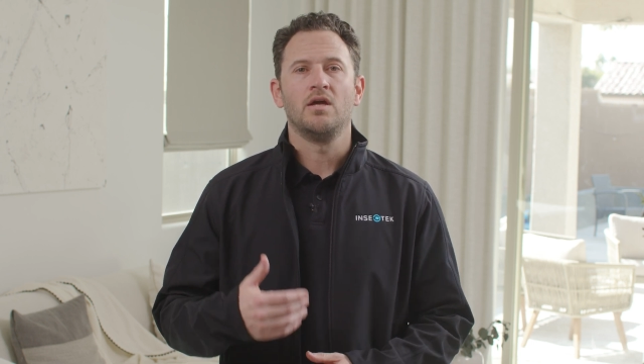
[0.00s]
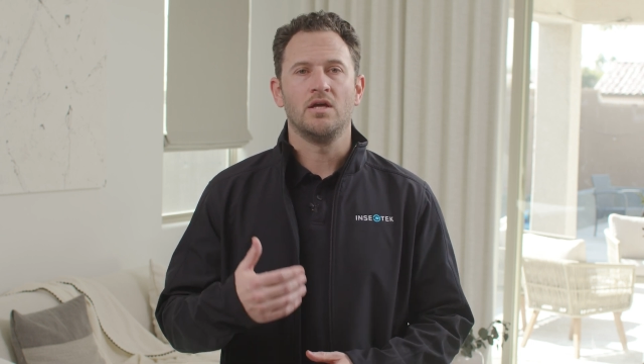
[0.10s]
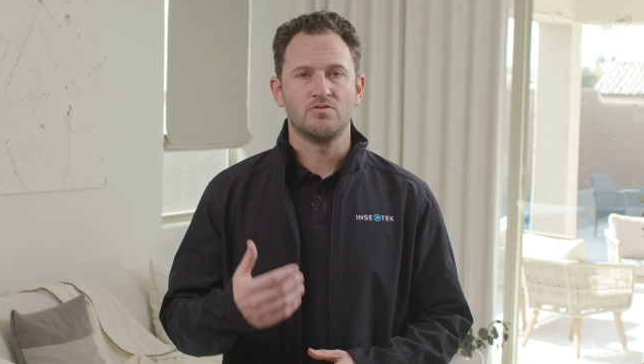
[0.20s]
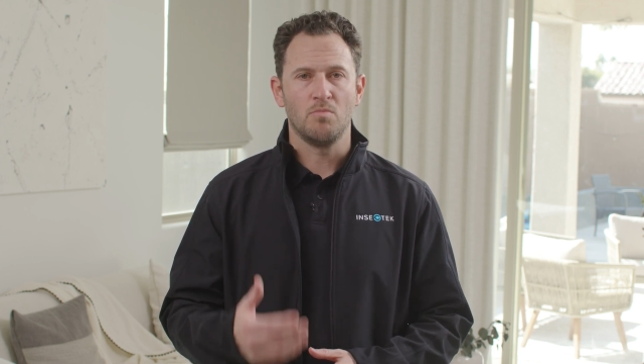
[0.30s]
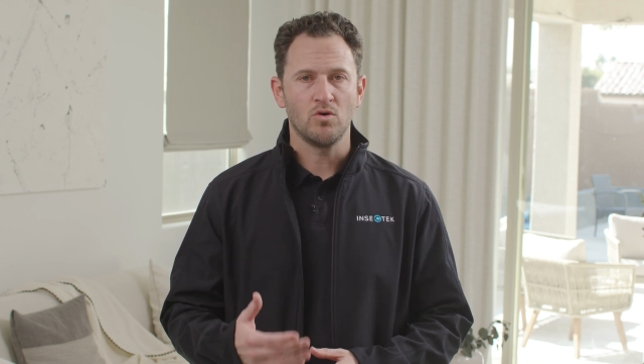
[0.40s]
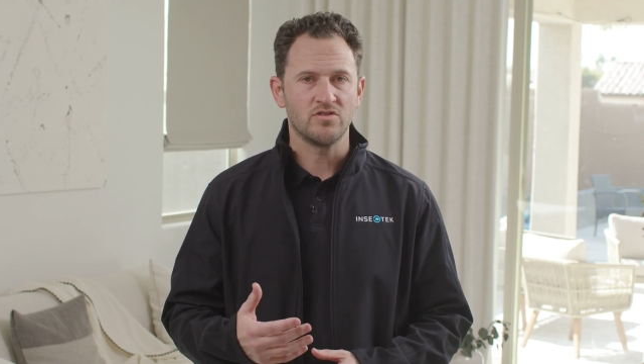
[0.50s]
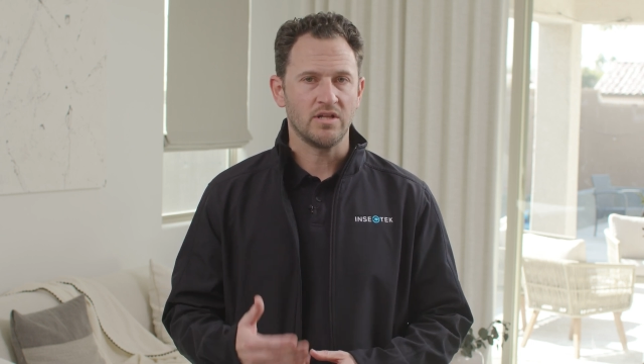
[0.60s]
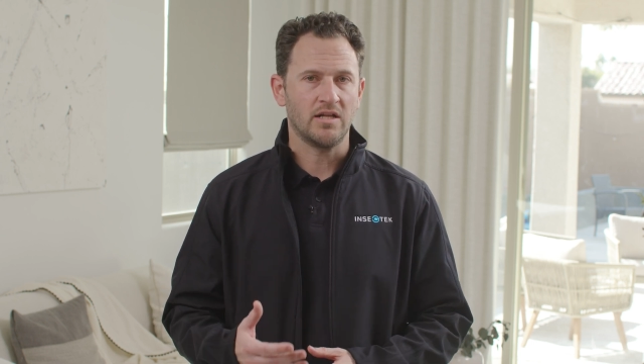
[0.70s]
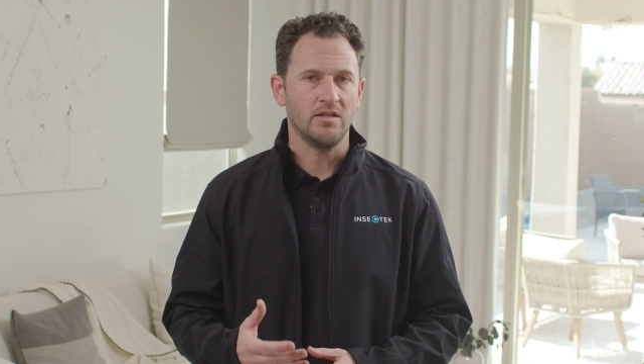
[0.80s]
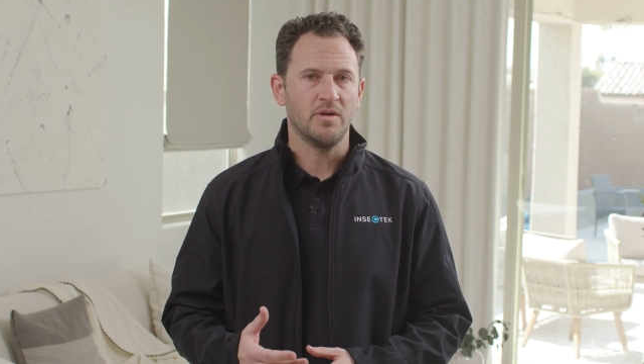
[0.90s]
it's
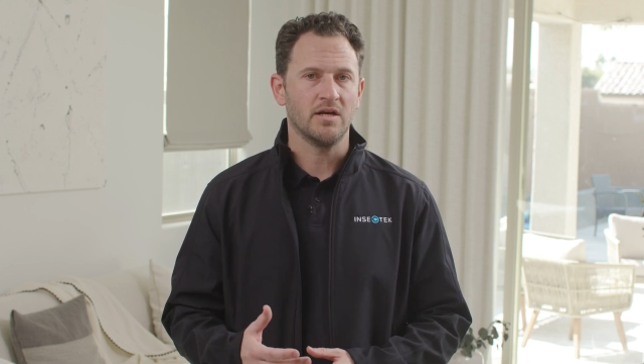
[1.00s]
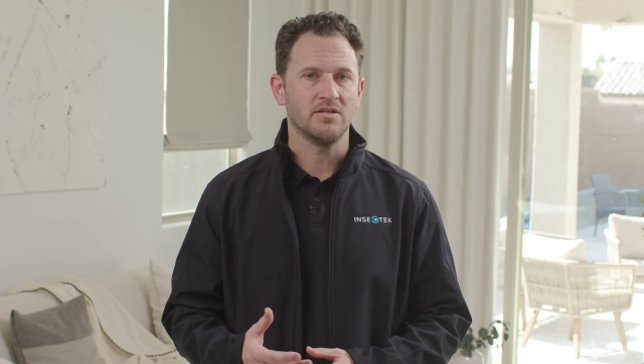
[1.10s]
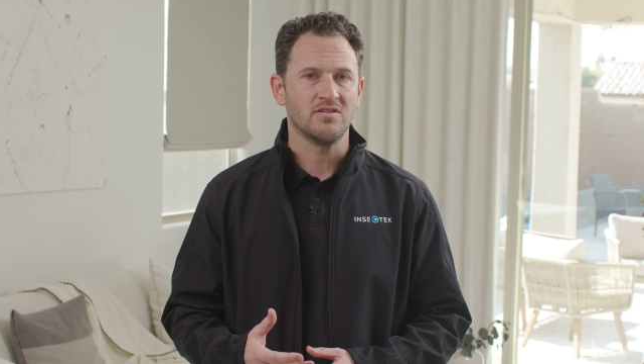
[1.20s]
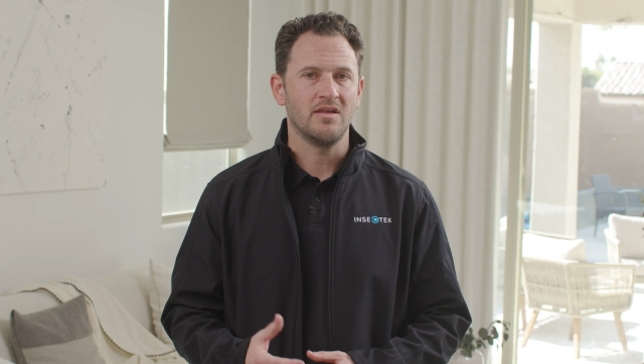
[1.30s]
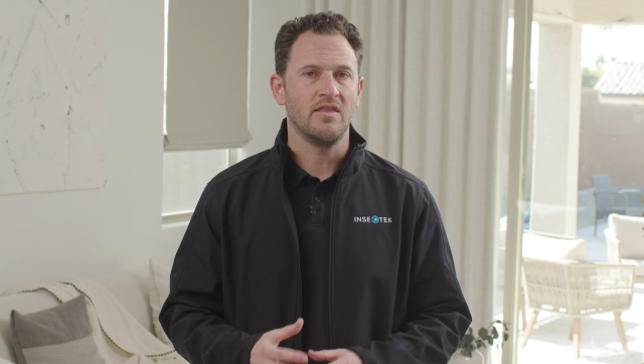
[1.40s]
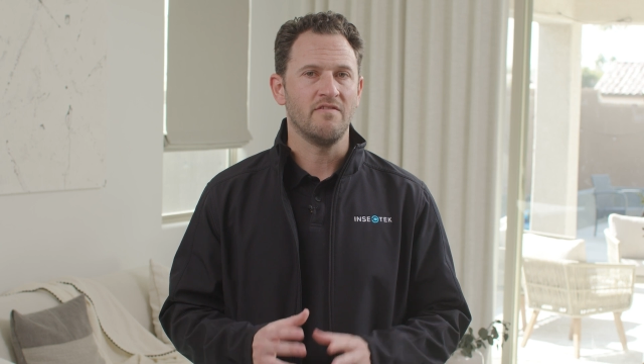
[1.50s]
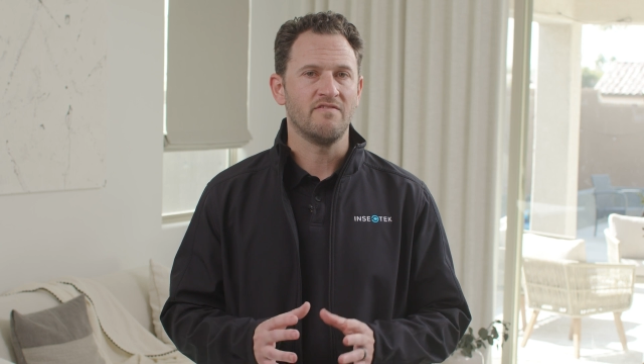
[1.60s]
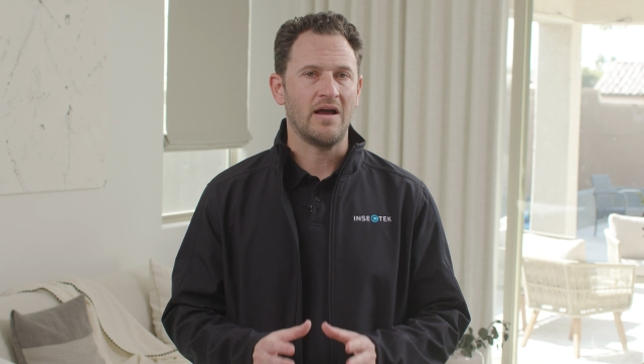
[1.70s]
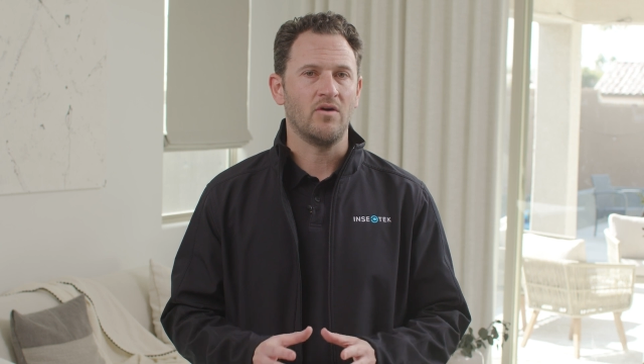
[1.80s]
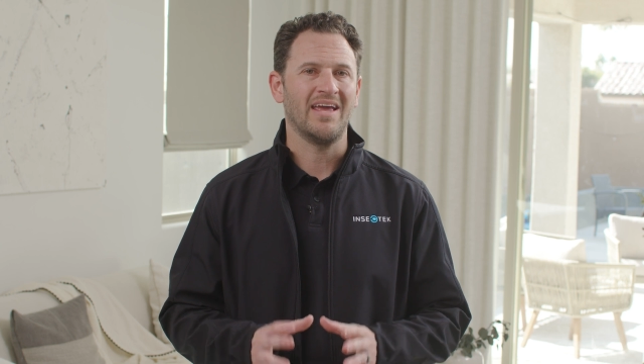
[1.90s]
most likely because they
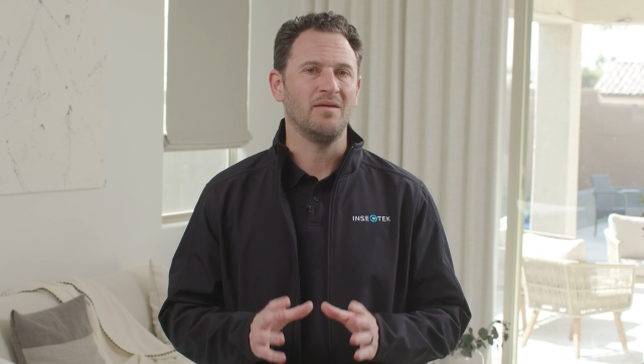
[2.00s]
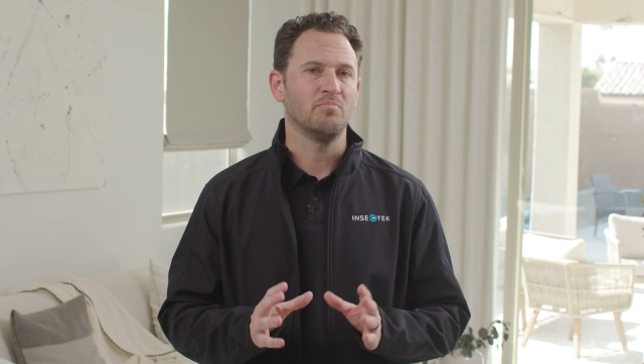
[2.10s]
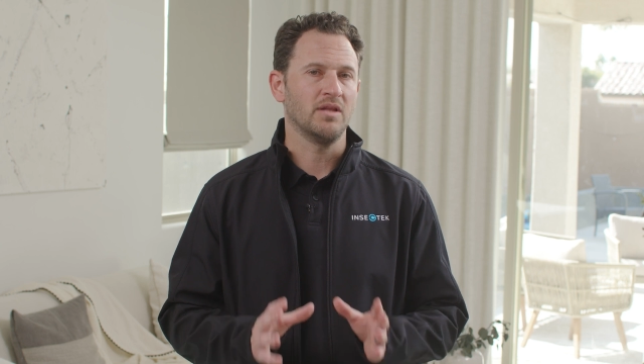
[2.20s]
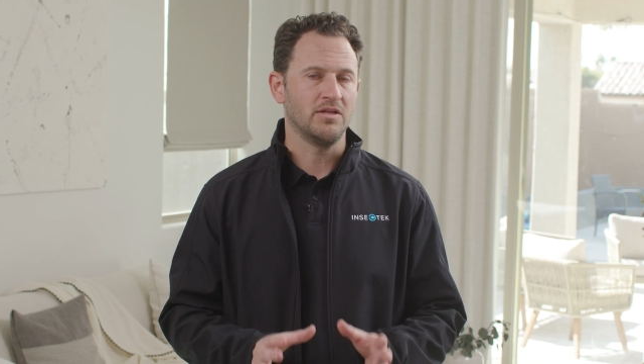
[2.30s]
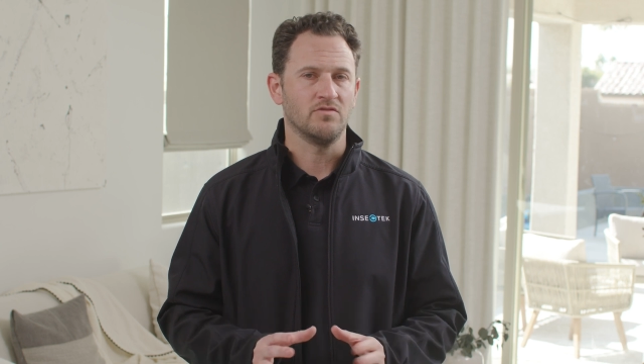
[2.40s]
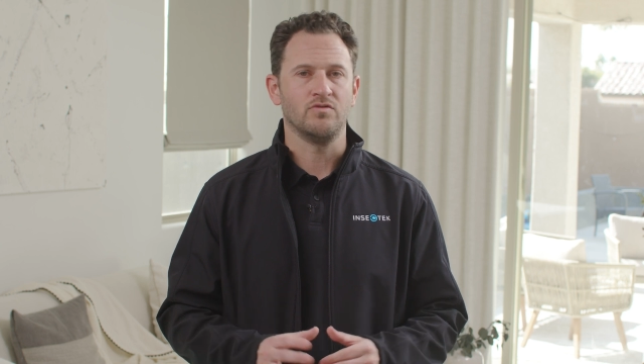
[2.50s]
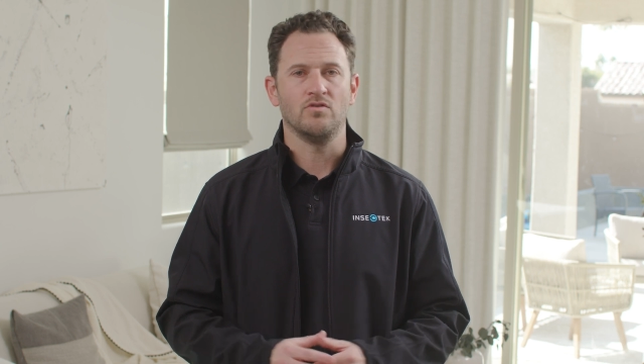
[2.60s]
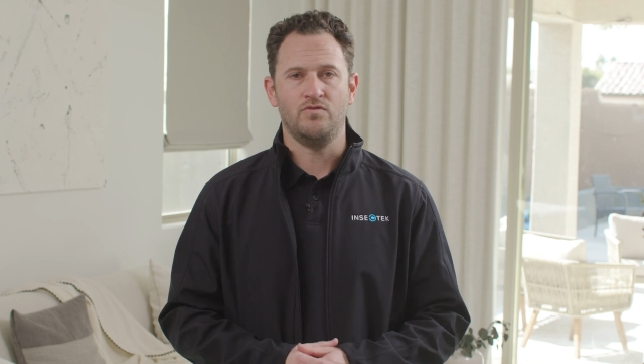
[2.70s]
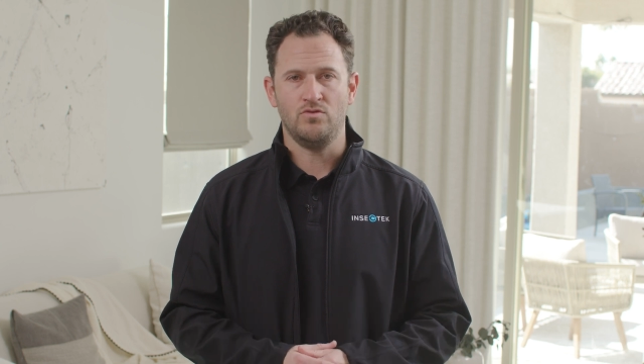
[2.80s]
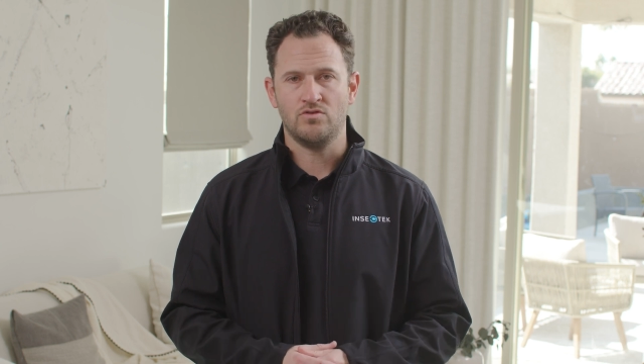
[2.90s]
found a
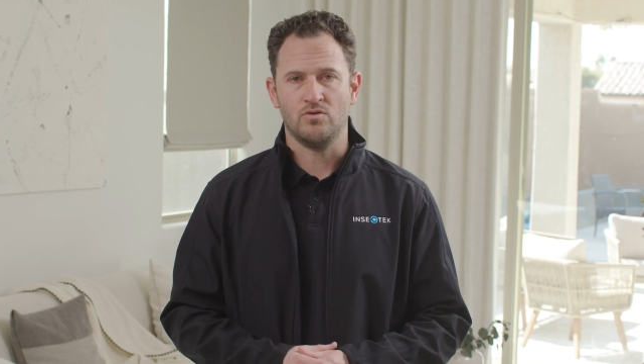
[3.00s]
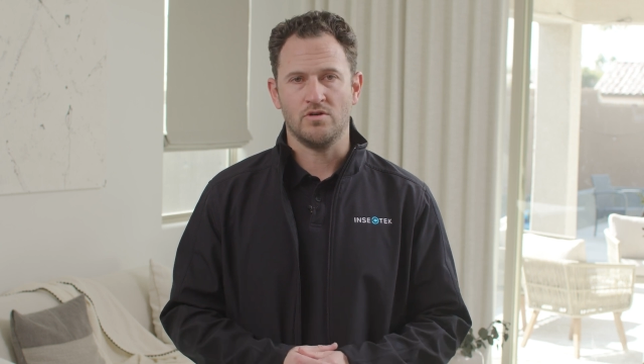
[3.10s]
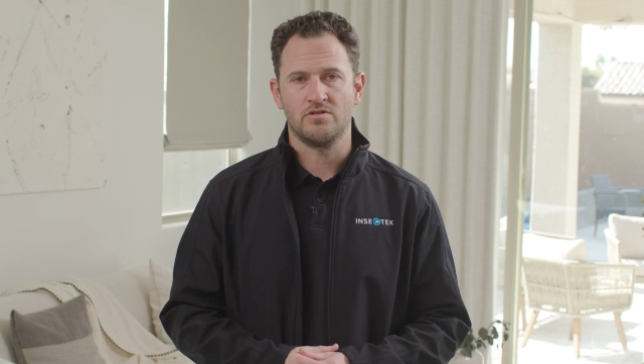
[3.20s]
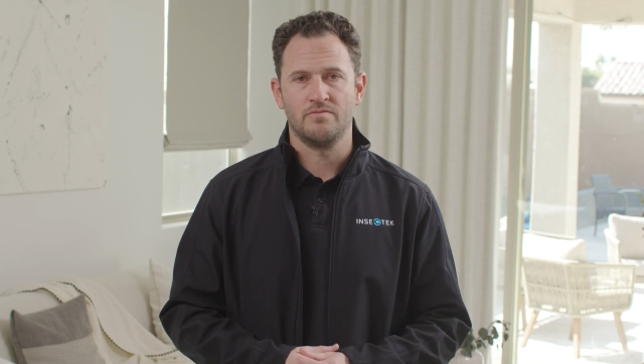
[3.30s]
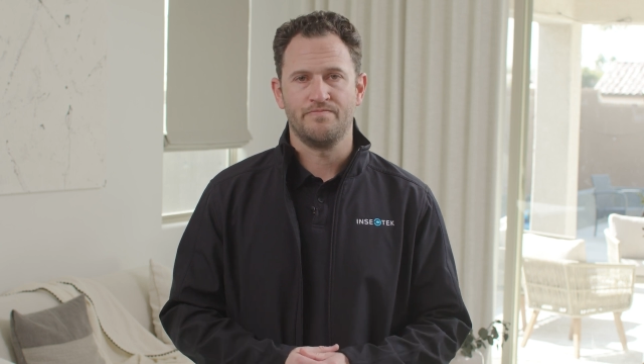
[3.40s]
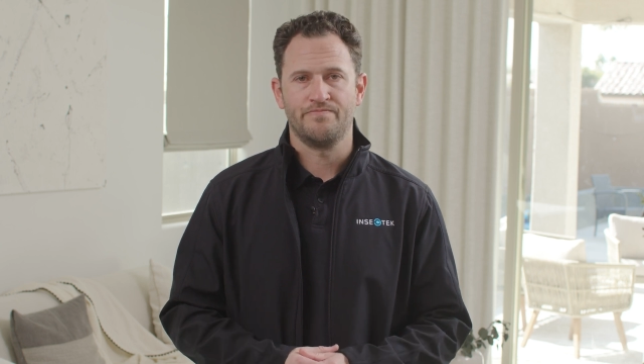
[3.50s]
plentiful food source.